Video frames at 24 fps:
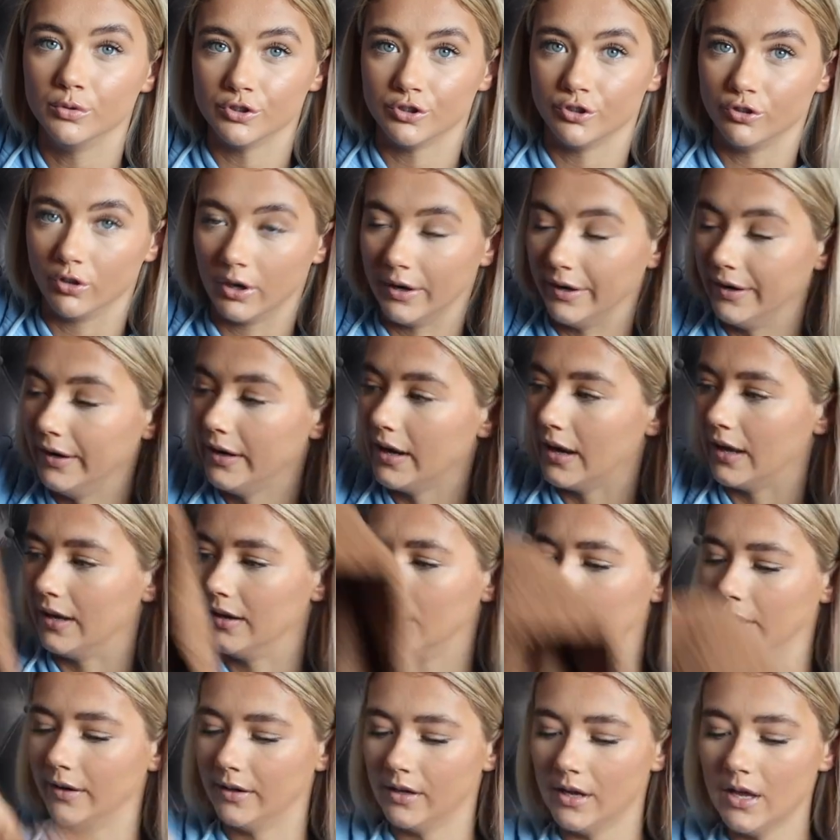was great, and
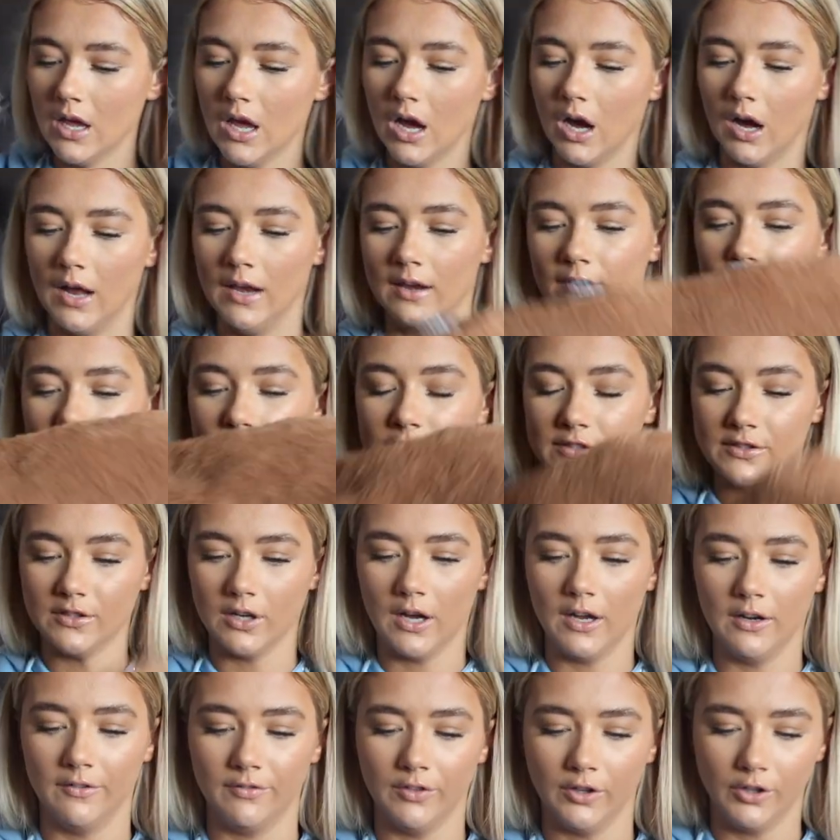like, I love the
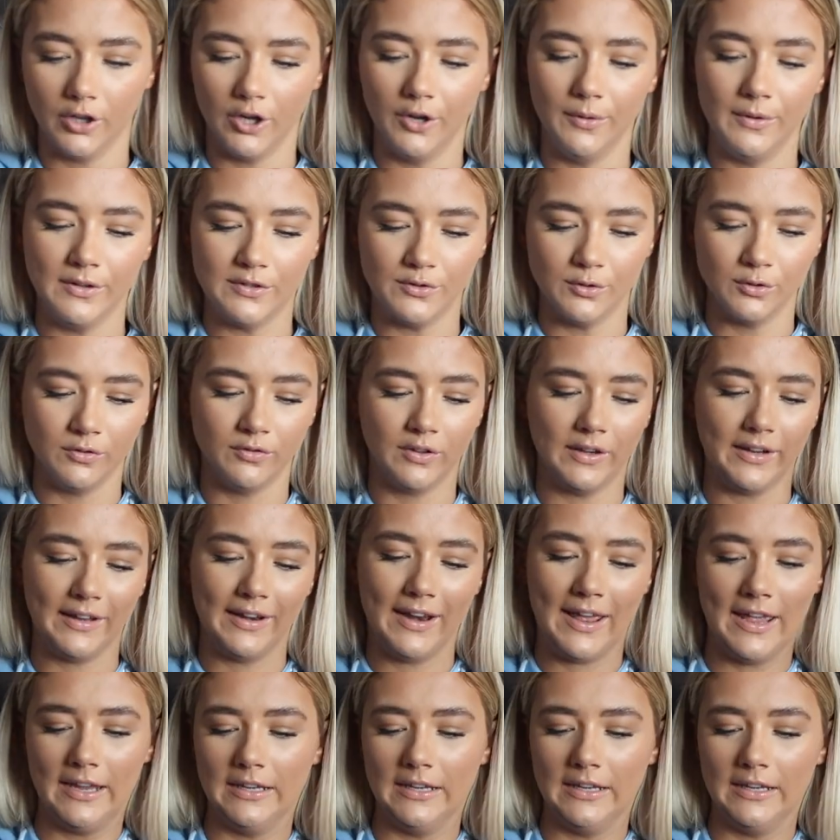style of the coat. It's sort of like an